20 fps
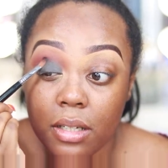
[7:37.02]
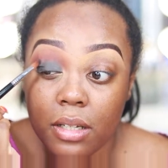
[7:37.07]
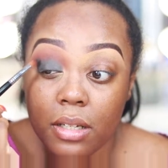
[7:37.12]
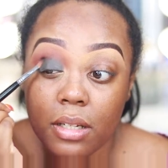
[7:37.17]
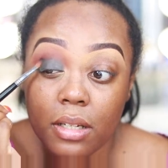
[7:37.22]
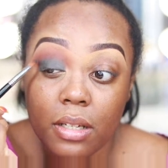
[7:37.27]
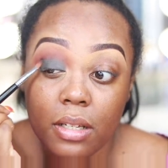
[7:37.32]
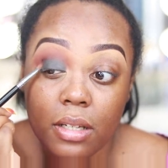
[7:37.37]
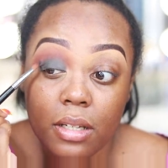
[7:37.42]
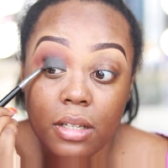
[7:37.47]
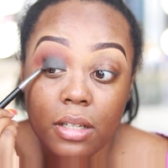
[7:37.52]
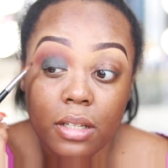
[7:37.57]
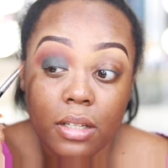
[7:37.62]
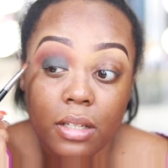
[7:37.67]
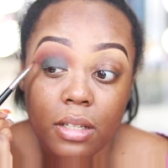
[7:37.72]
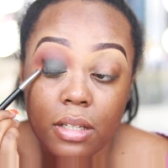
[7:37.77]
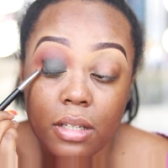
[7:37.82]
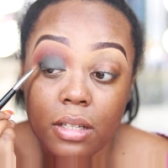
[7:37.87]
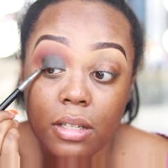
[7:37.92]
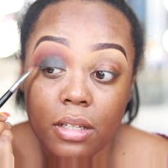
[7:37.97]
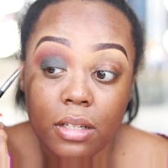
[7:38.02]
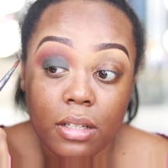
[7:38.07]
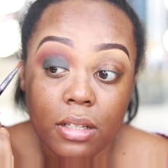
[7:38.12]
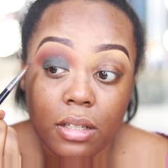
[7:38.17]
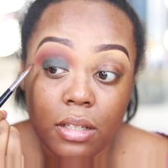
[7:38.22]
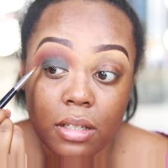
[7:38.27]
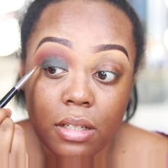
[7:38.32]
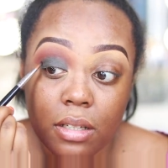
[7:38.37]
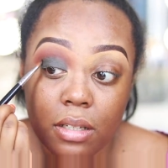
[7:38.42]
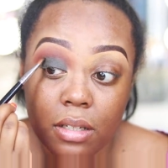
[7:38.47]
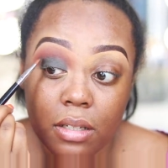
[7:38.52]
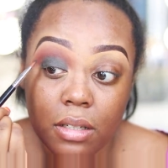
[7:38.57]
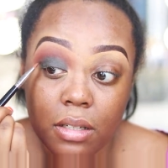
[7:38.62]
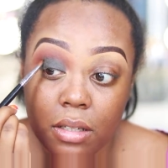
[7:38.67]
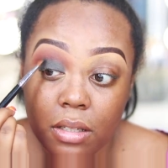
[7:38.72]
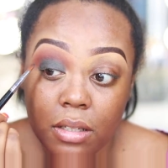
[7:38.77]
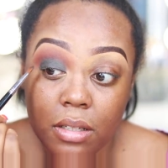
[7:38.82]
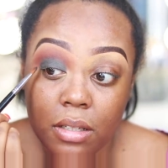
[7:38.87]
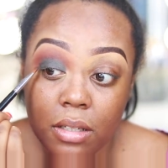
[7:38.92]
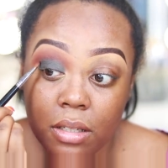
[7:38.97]

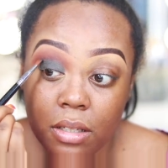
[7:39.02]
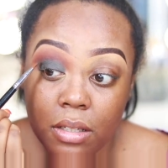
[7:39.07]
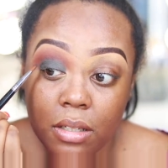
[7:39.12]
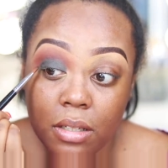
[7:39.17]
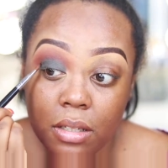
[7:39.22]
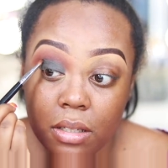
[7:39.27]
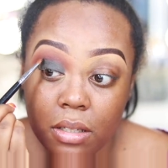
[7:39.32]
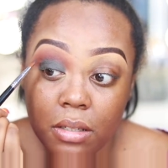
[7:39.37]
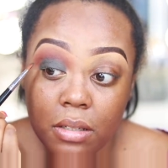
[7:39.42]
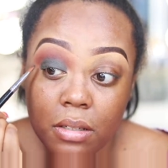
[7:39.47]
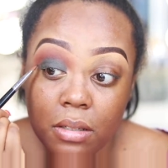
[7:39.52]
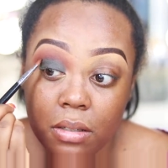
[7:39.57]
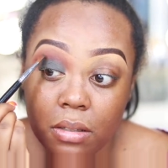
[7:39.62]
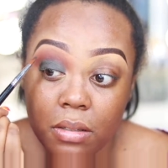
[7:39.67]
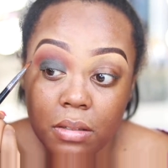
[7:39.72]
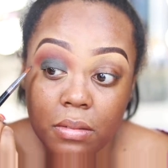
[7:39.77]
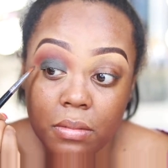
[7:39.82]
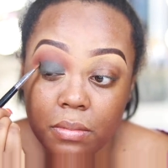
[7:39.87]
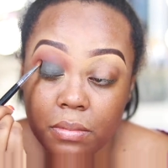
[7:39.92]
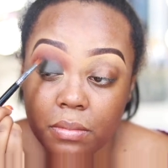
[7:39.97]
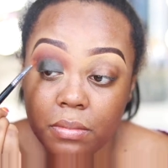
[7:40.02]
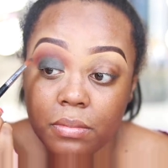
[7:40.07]
(silence)